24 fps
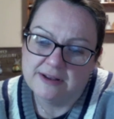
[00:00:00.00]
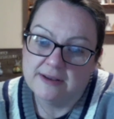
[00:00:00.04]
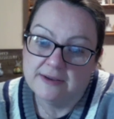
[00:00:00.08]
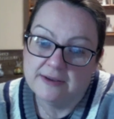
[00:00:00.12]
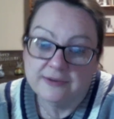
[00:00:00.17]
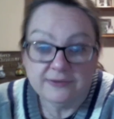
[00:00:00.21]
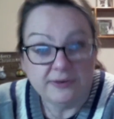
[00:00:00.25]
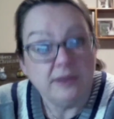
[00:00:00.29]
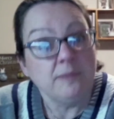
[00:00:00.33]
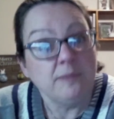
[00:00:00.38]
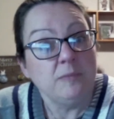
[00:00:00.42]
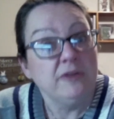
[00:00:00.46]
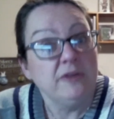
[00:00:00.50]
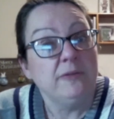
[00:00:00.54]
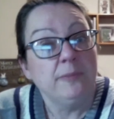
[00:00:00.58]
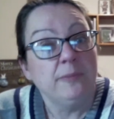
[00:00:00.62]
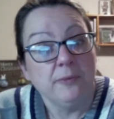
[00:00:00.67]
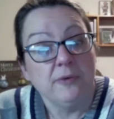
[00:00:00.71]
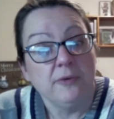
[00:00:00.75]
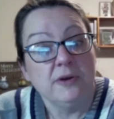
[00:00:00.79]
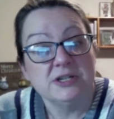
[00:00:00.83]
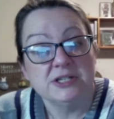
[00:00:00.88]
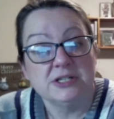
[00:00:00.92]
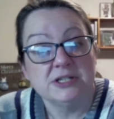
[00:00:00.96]
Some
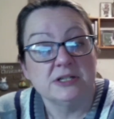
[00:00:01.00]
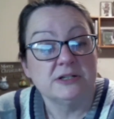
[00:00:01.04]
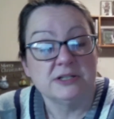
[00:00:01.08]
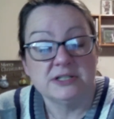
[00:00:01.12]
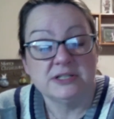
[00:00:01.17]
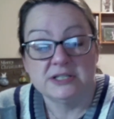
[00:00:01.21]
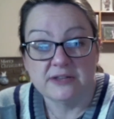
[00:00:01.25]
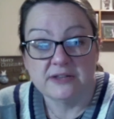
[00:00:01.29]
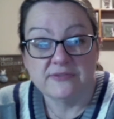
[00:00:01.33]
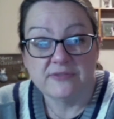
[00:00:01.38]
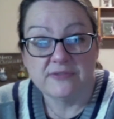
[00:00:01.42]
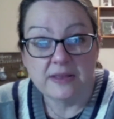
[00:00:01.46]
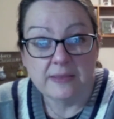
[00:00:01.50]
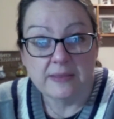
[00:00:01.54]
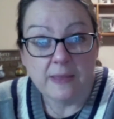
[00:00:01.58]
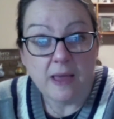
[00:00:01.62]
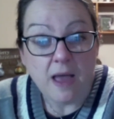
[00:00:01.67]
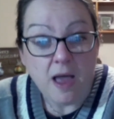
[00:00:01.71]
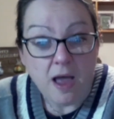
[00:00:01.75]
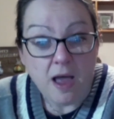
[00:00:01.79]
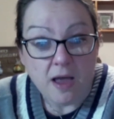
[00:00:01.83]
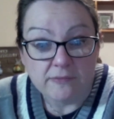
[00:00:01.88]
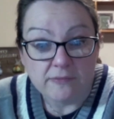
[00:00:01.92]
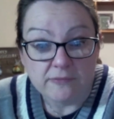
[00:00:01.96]
inspirational stuff I
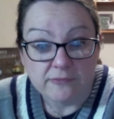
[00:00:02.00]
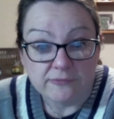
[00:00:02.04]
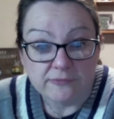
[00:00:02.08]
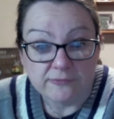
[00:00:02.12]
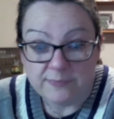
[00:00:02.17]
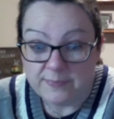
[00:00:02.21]
love,